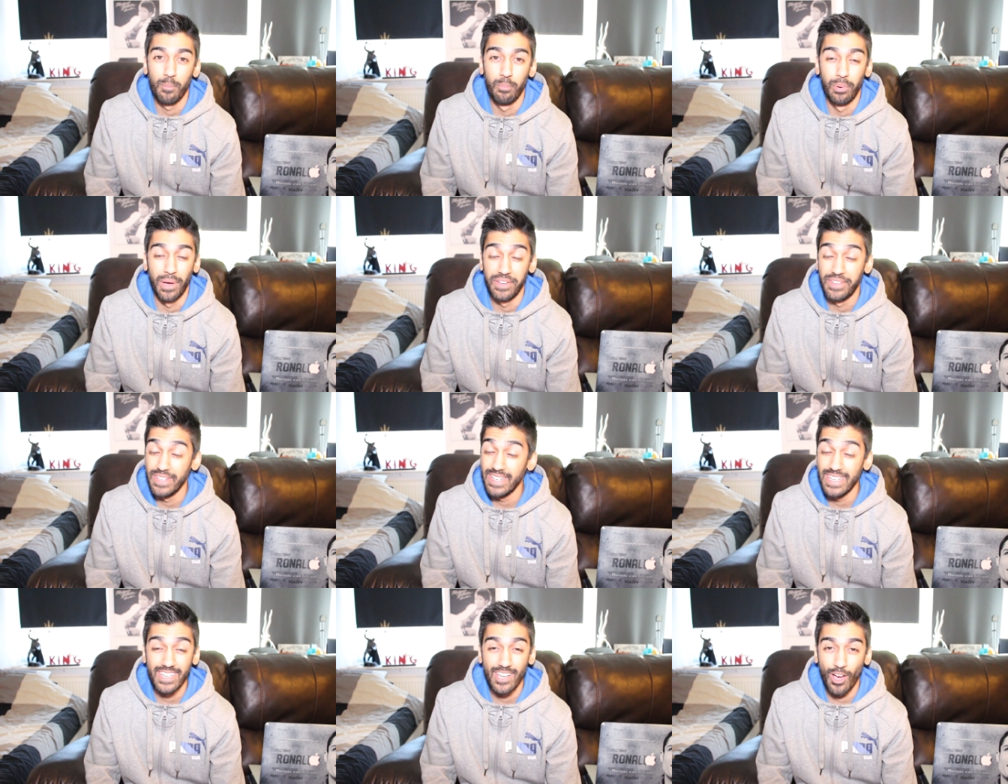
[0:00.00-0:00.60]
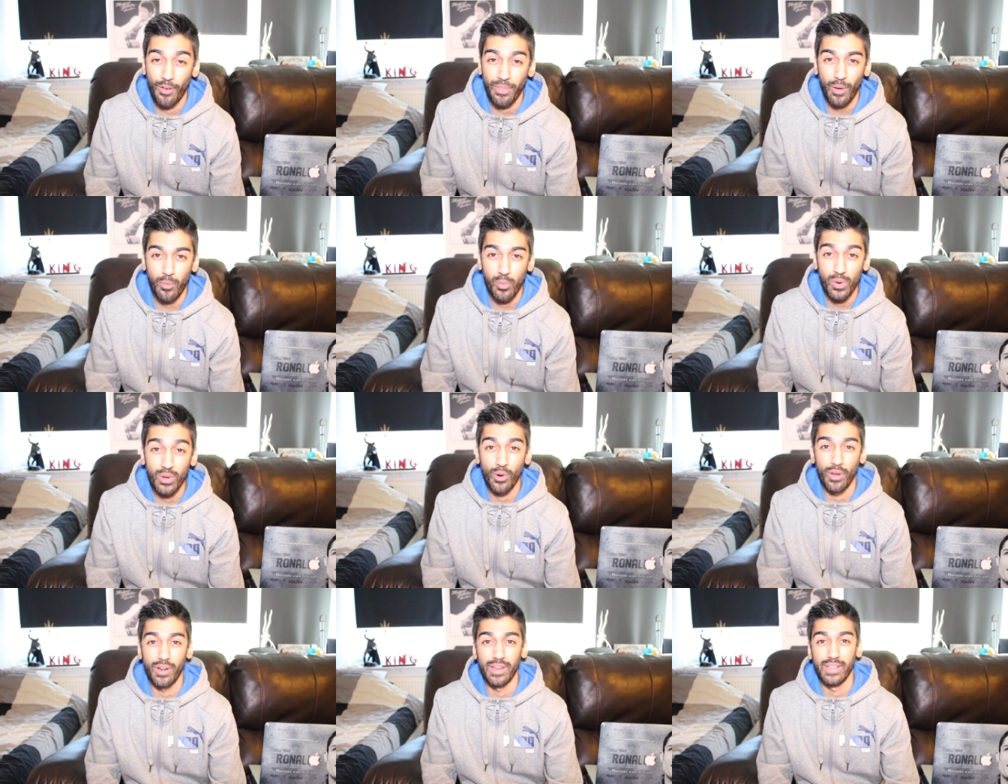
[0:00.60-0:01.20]
but didn't know that
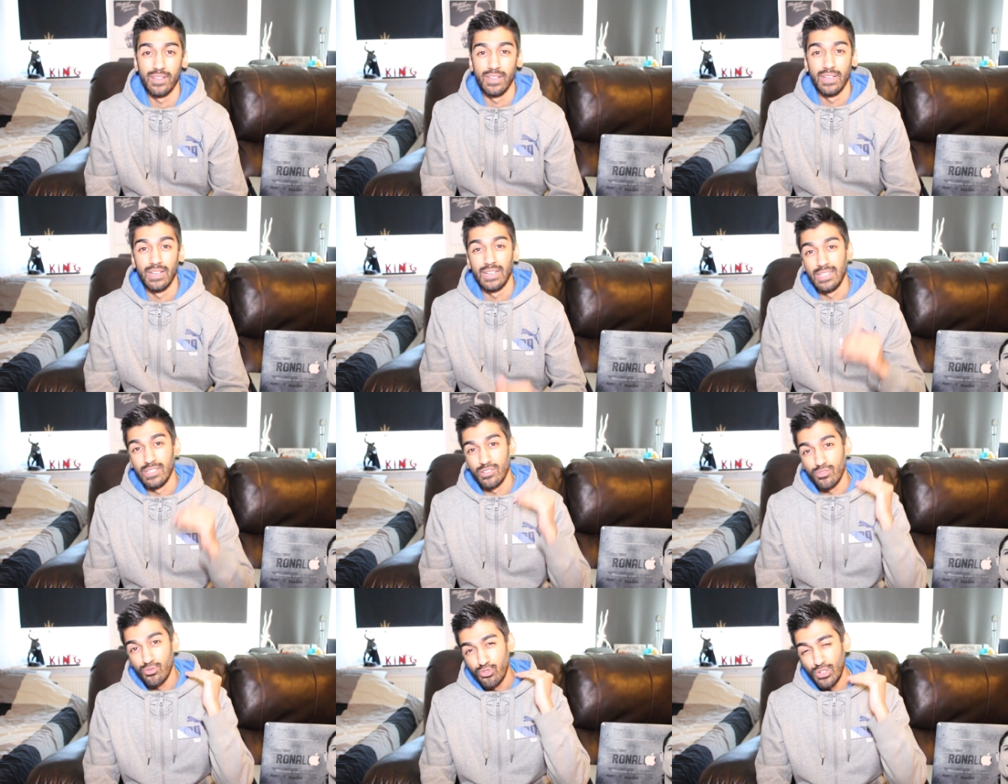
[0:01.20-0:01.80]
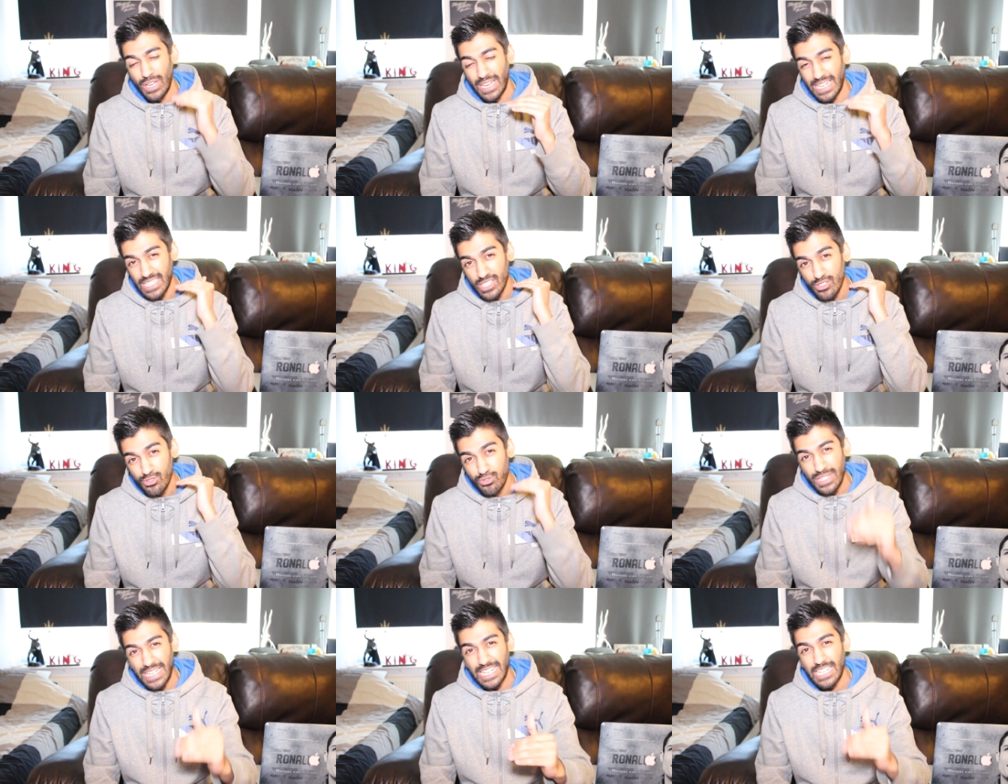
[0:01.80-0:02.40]
we were going to really,
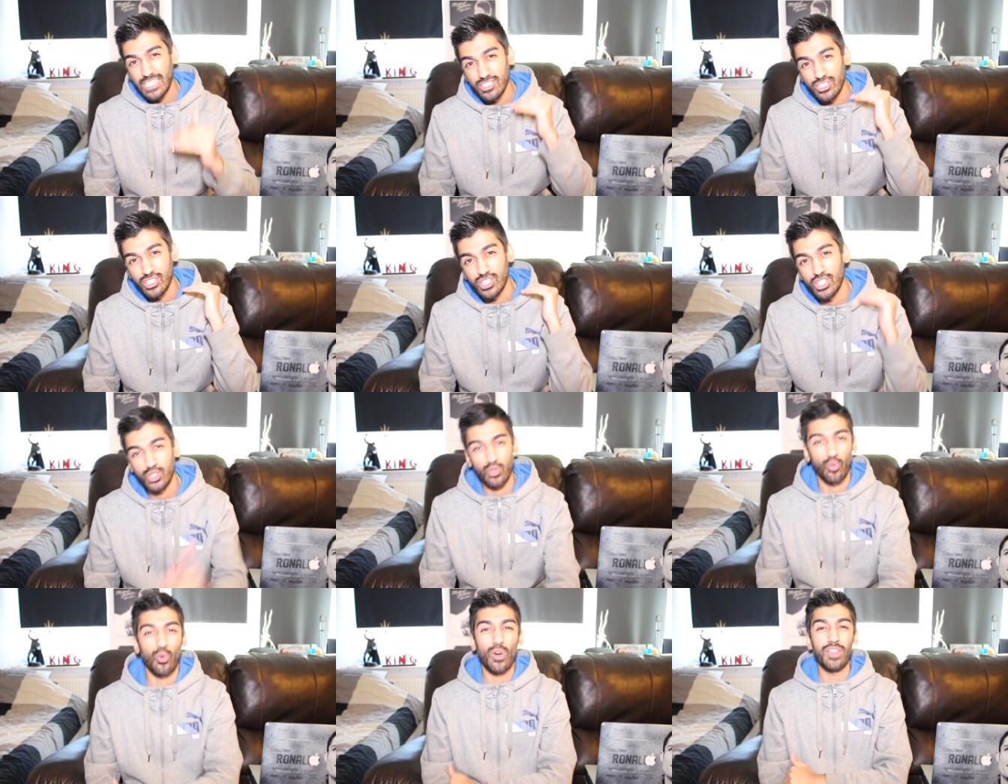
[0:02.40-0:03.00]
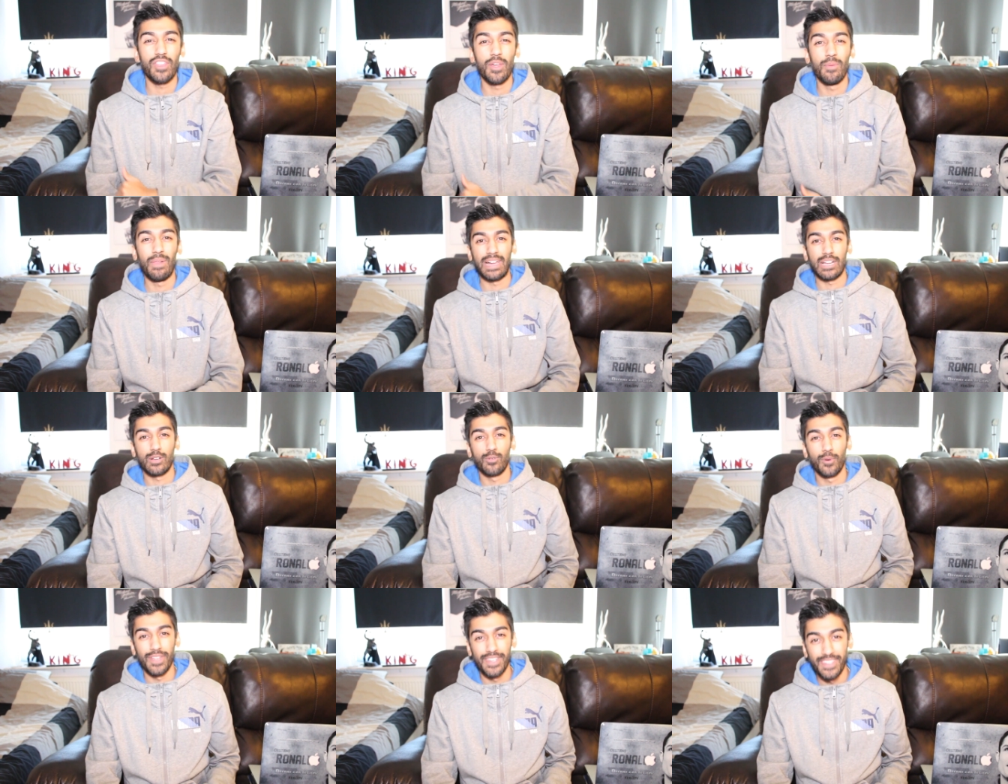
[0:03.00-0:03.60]
really destroy them
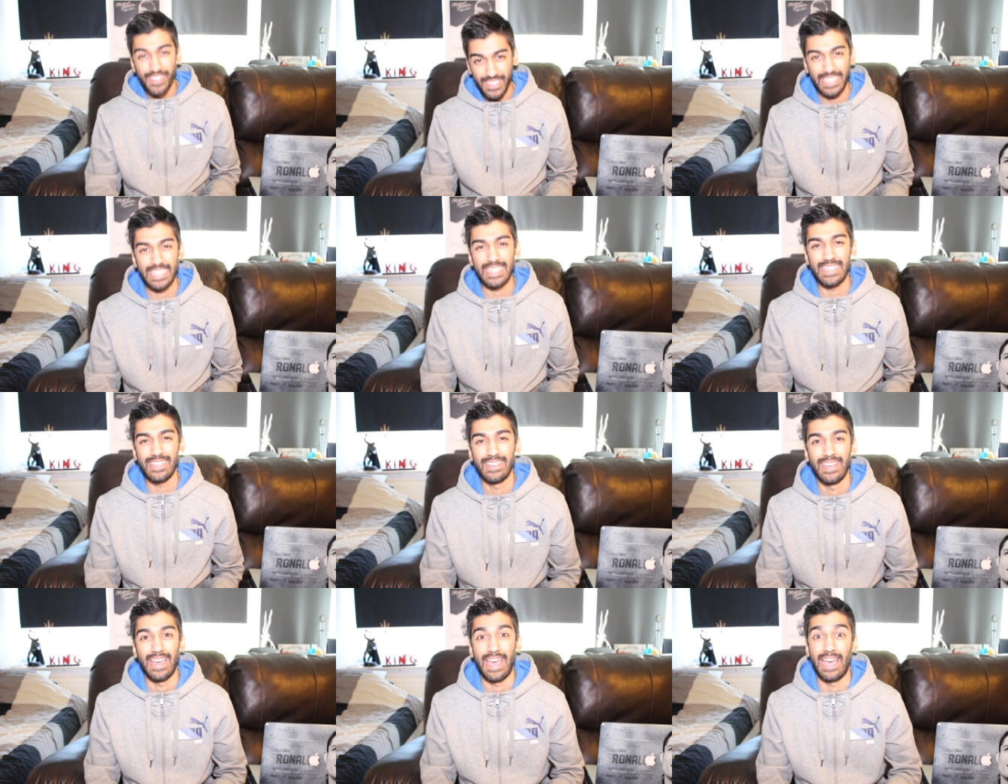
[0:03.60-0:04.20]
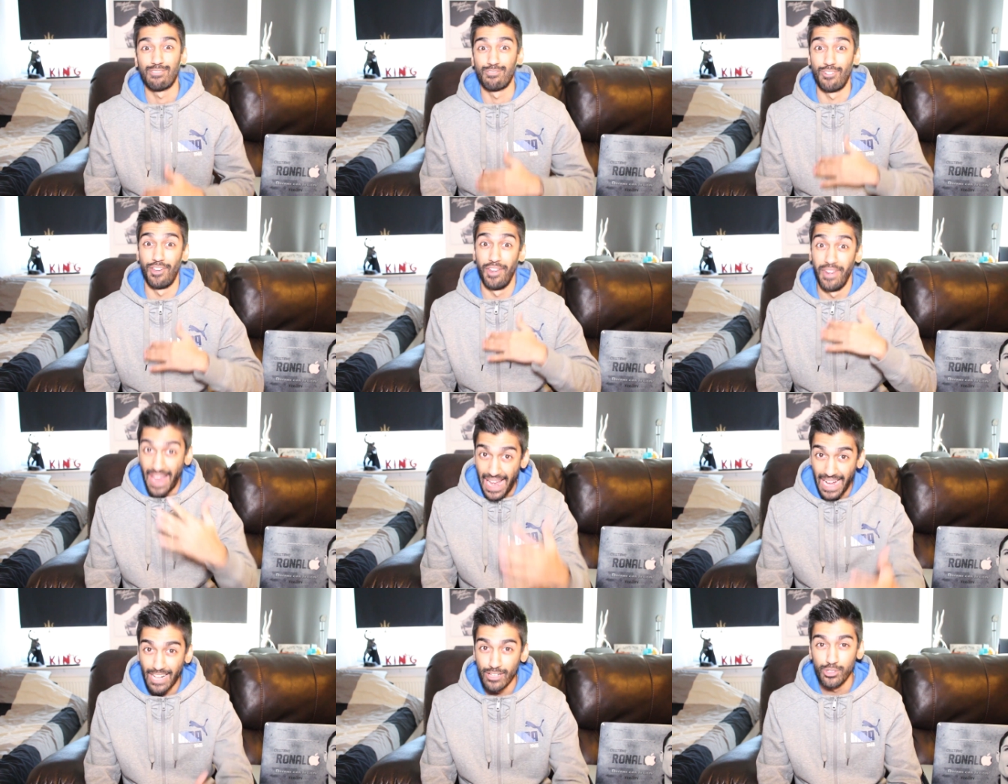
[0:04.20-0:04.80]
like we did and
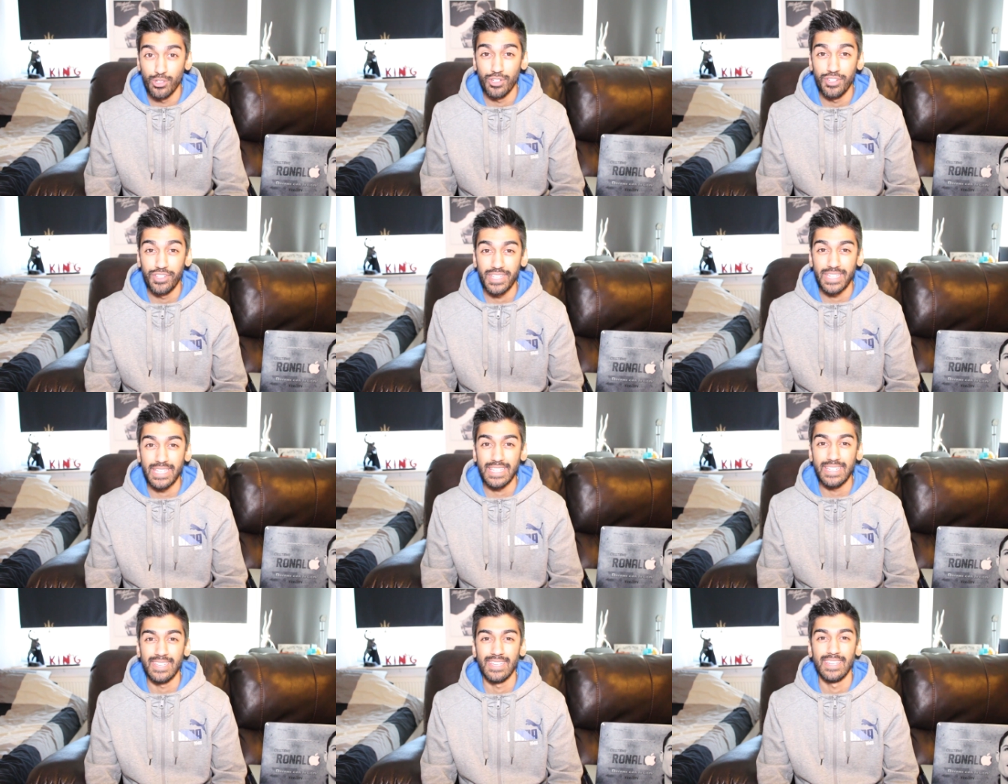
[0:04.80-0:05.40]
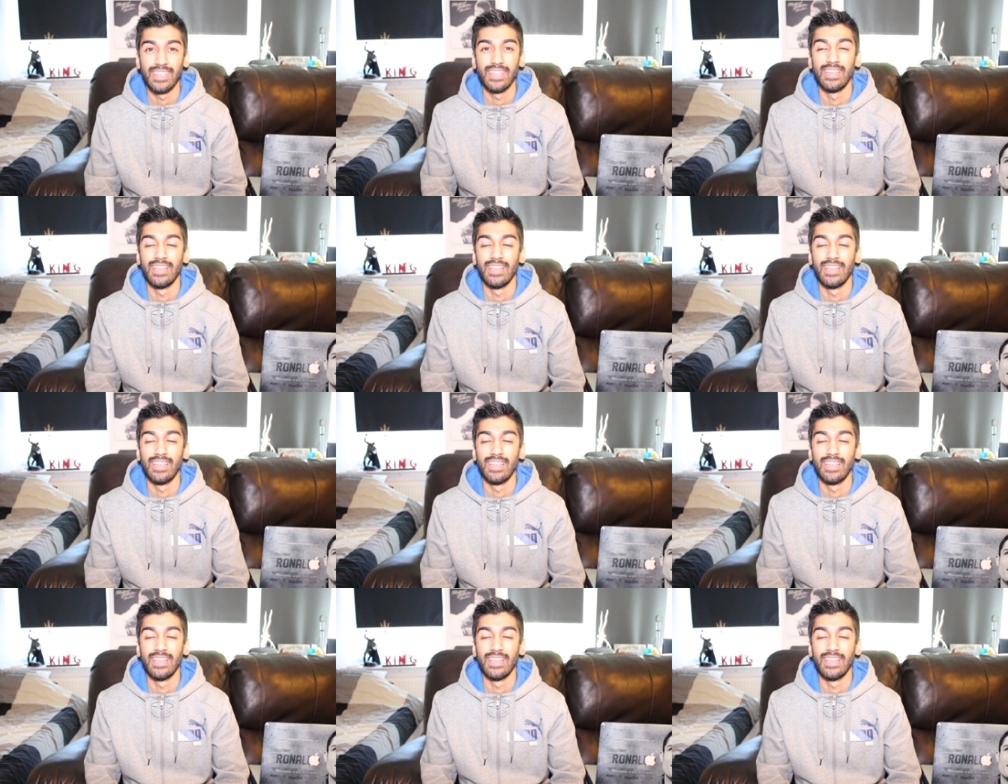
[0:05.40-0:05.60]
Ronaldo did.